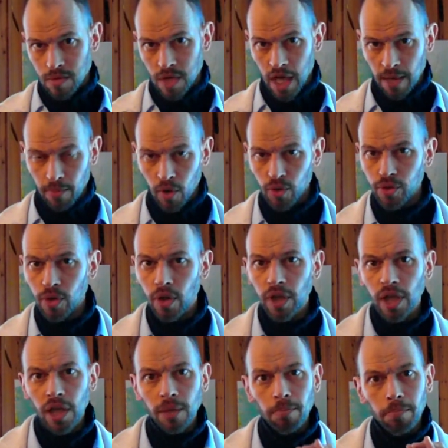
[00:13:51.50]
I'm also going
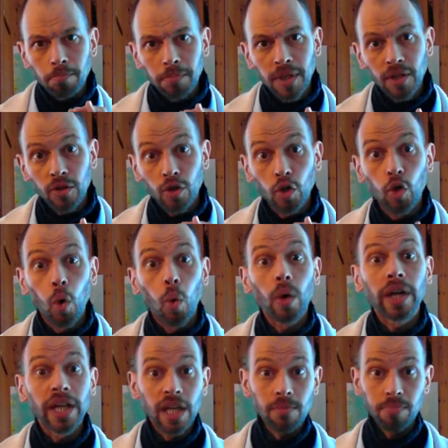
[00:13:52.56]
to be the
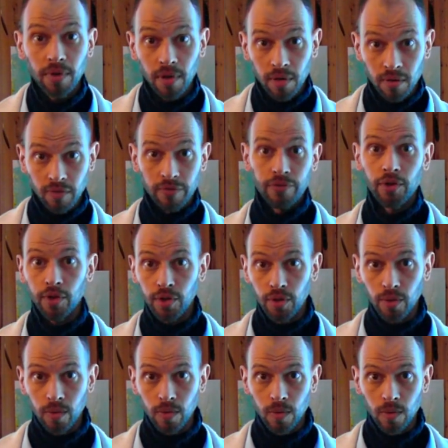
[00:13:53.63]
goalkeeper for
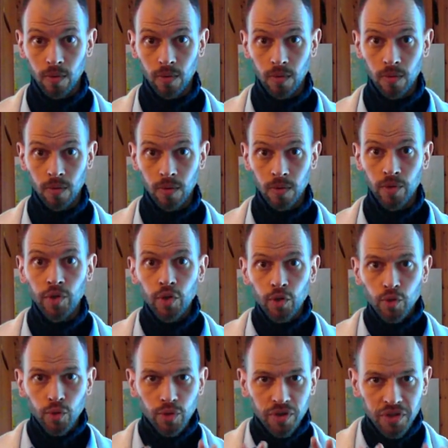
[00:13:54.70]
you
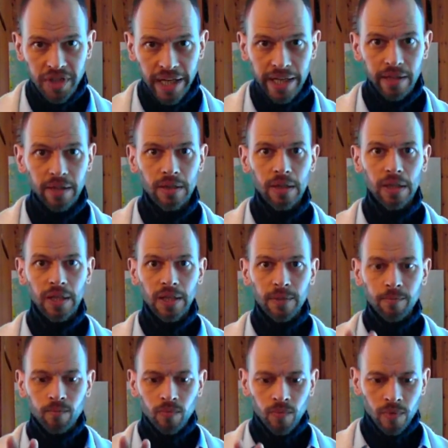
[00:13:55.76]
to gently,
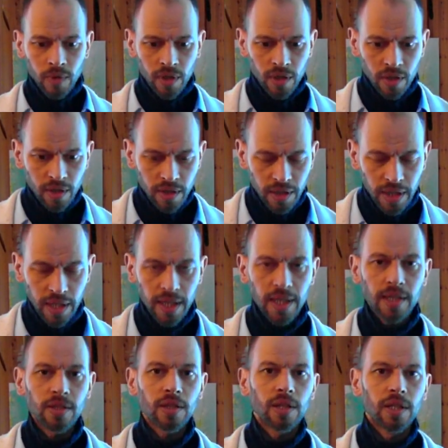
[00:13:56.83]

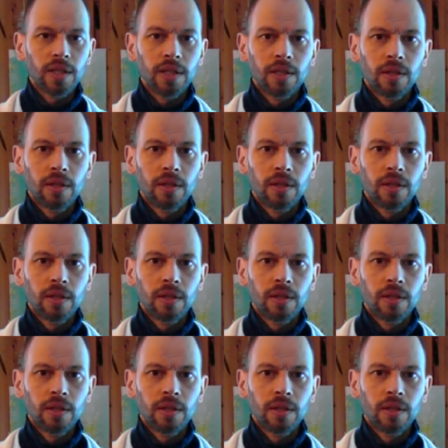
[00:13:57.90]
easily